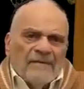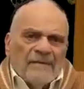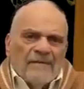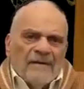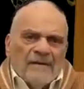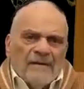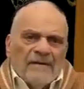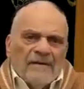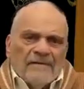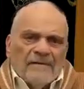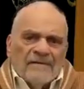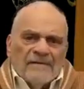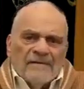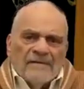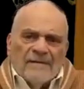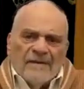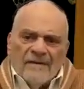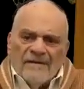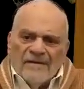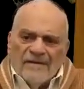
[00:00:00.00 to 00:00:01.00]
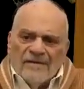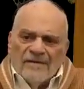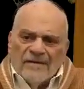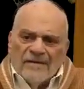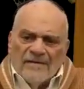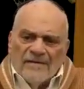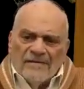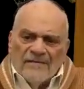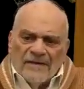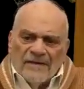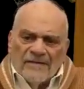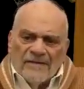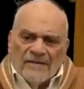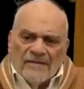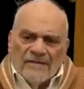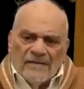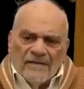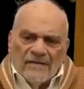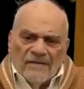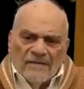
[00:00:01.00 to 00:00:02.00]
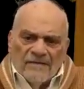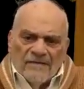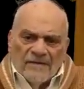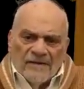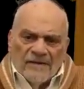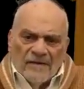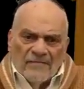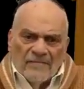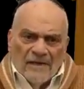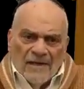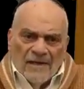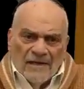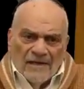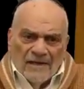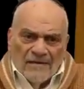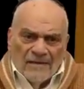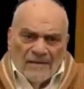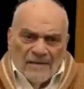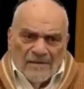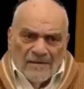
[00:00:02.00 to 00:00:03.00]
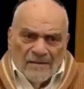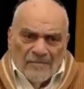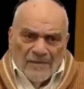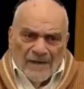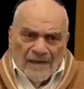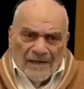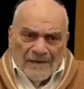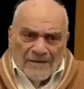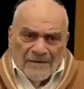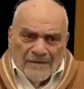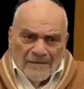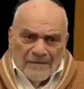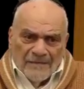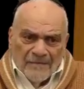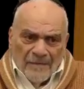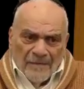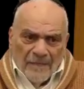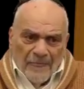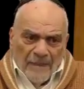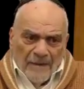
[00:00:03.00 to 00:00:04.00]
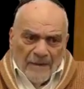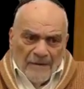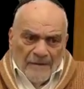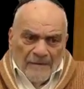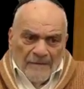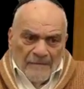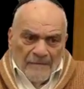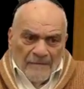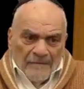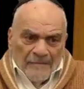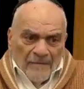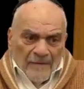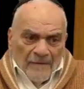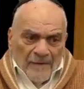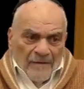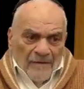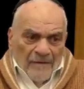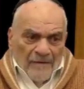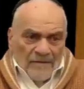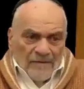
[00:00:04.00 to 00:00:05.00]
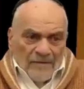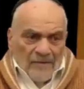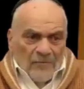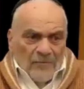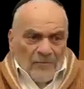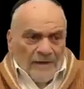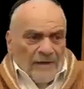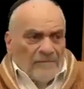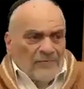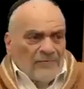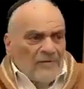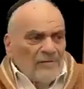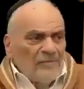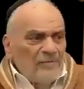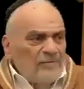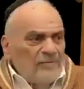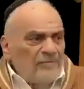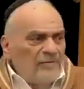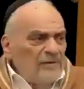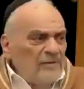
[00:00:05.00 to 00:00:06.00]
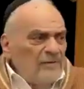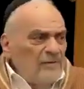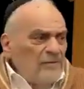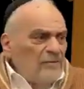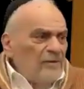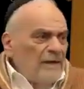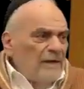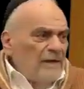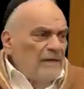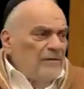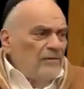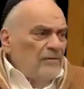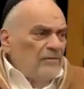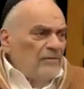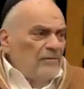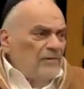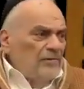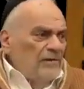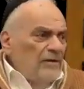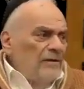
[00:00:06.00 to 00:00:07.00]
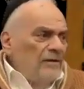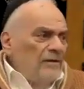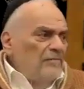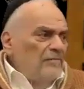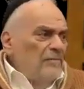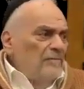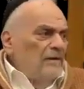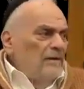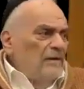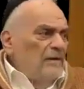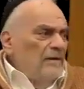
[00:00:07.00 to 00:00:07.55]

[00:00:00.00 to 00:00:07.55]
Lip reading: are intended to give us some light in the matter. So when Avraham Avinu had the dream